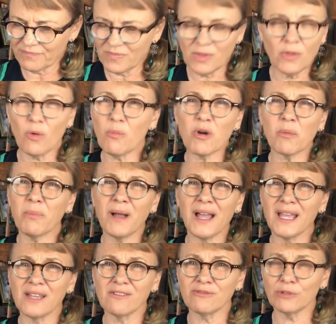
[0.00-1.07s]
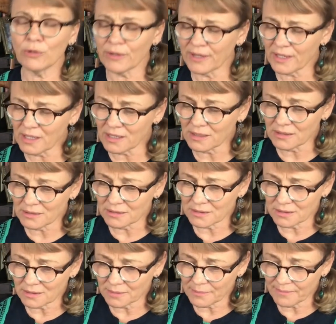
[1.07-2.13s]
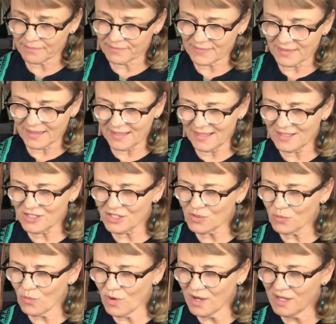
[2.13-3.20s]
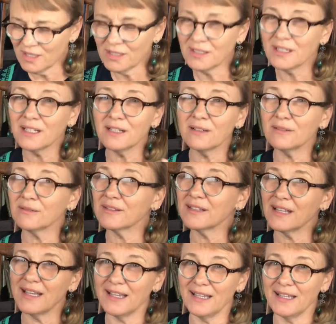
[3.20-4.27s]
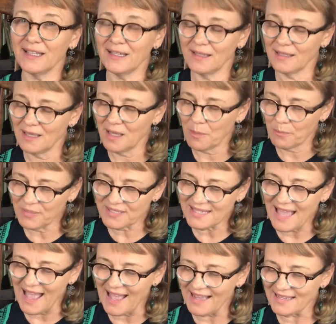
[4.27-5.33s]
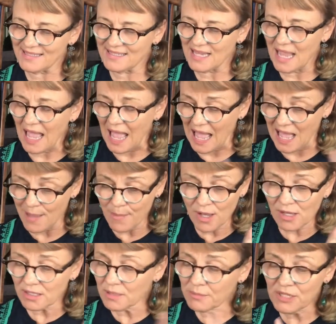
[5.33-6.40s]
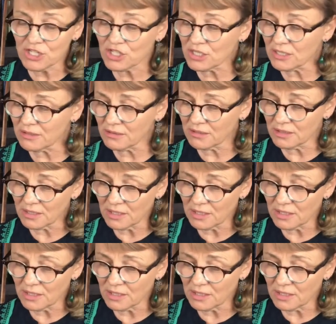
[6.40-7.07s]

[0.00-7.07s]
"No more buying, Florida. It's just one little thing. Besides, I'm on a mission.